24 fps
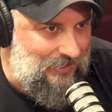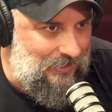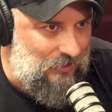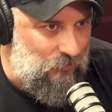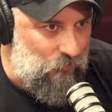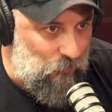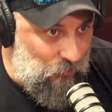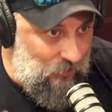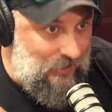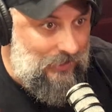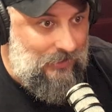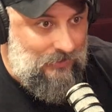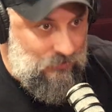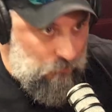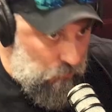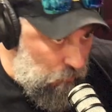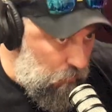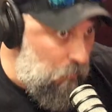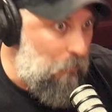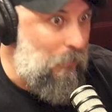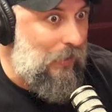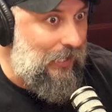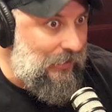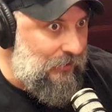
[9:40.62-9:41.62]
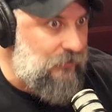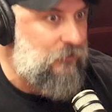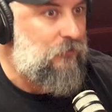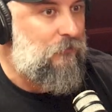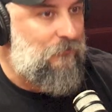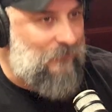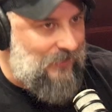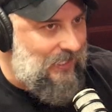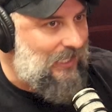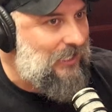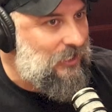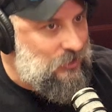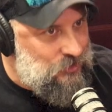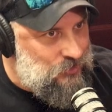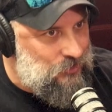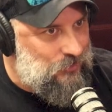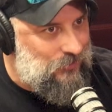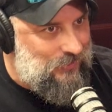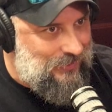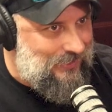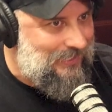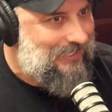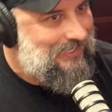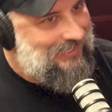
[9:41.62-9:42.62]
And then we
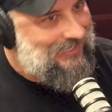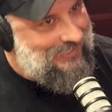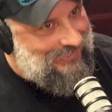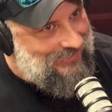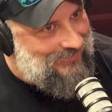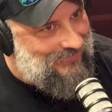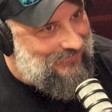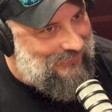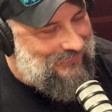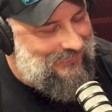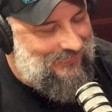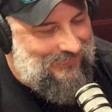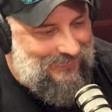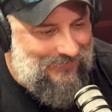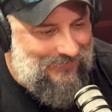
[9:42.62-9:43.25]
manufactured it here.